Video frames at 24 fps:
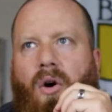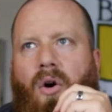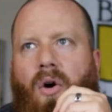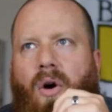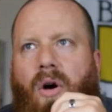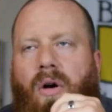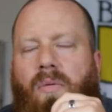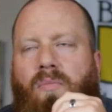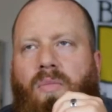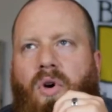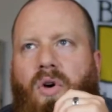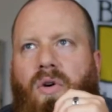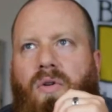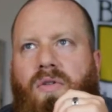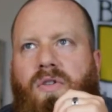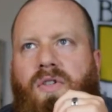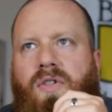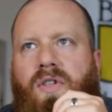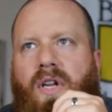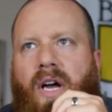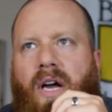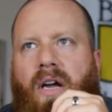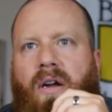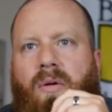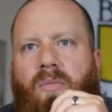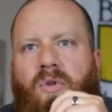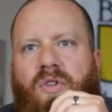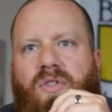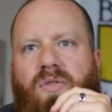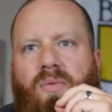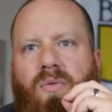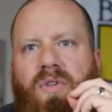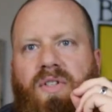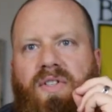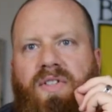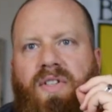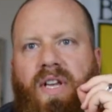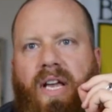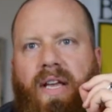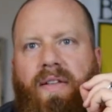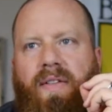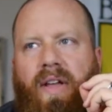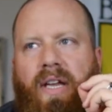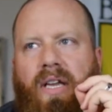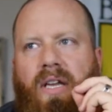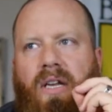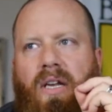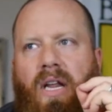Almost, I almost want to say
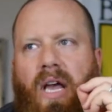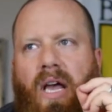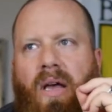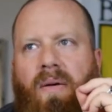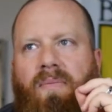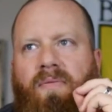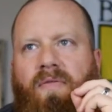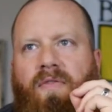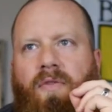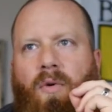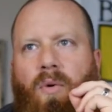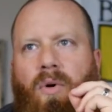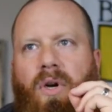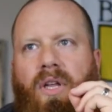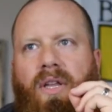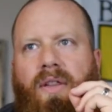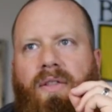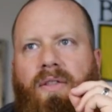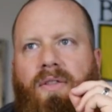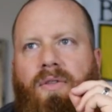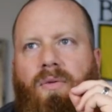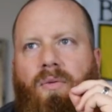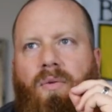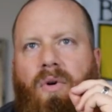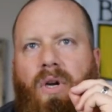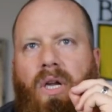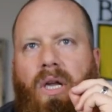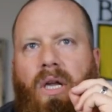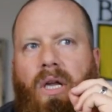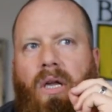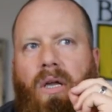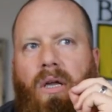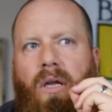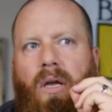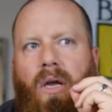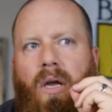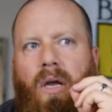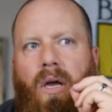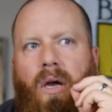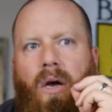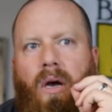like an M43